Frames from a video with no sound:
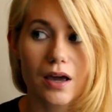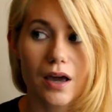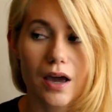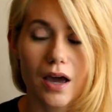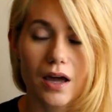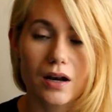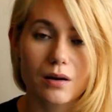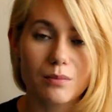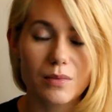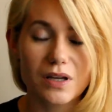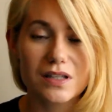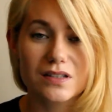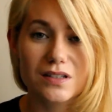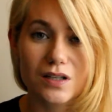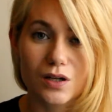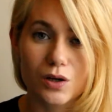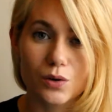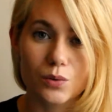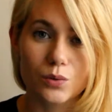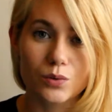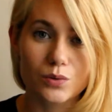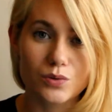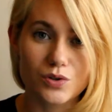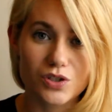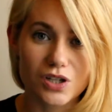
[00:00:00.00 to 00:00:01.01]
And it means that
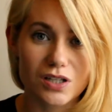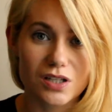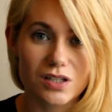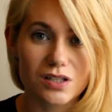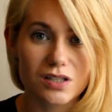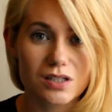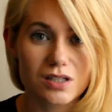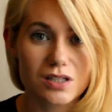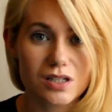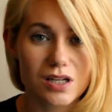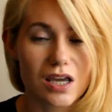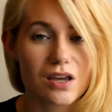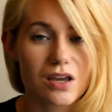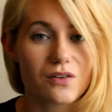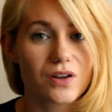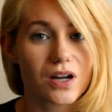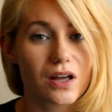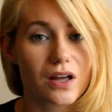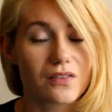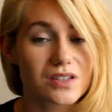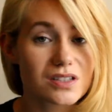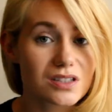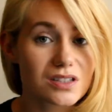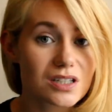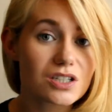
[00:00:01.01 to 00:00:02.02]
it will just even
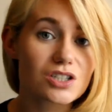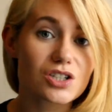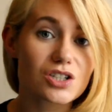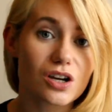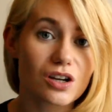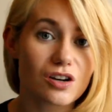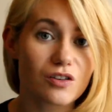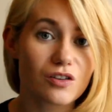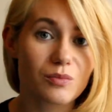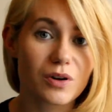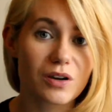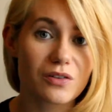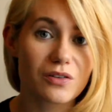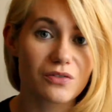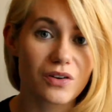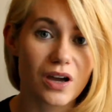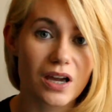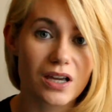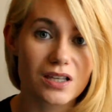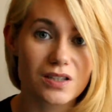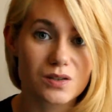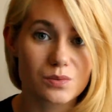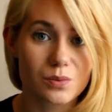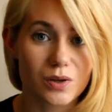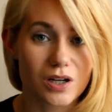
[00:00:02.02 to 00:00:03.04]
out the skin tone of my
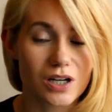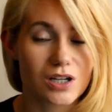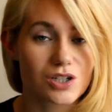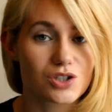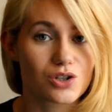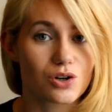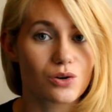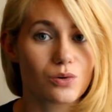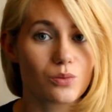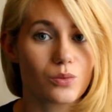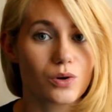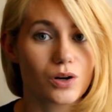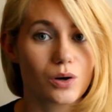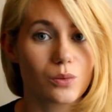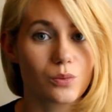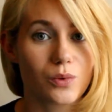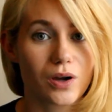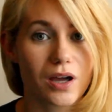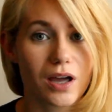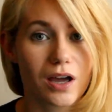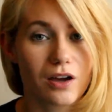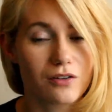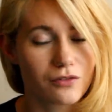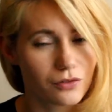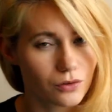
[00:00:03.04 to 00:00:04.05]
face when I don't want to
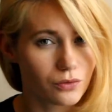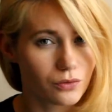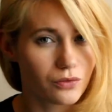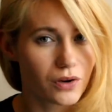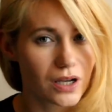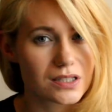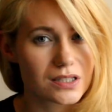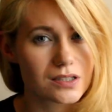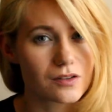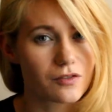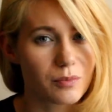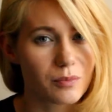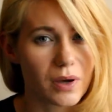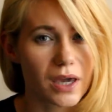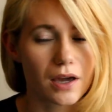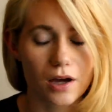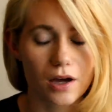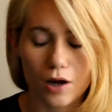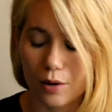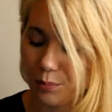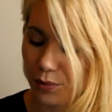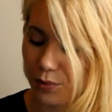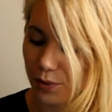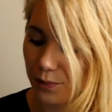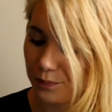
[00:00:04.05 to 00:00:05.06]
wear a full face of
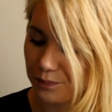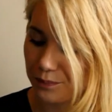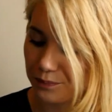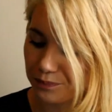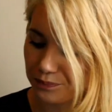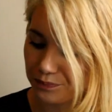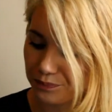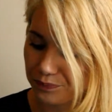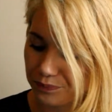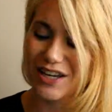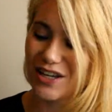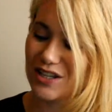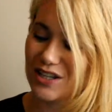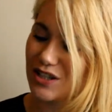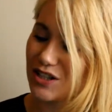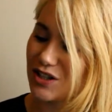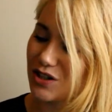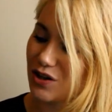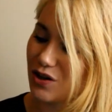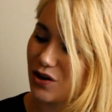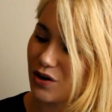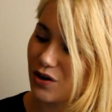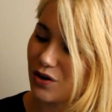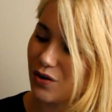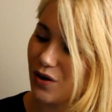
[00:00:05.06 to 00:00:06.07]
makeup.
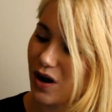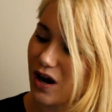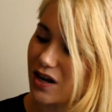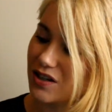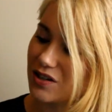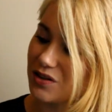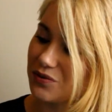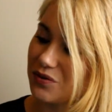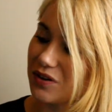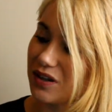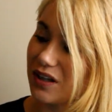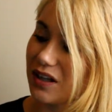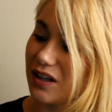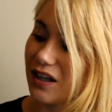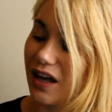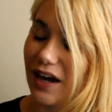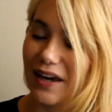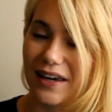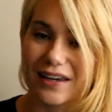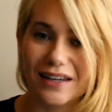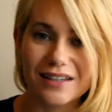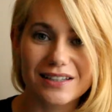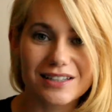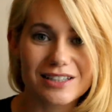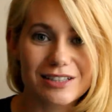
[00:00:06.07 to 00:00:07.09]
So I just really
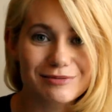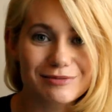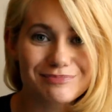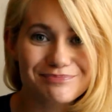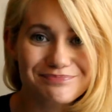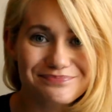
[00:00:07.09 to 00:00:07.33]
like it.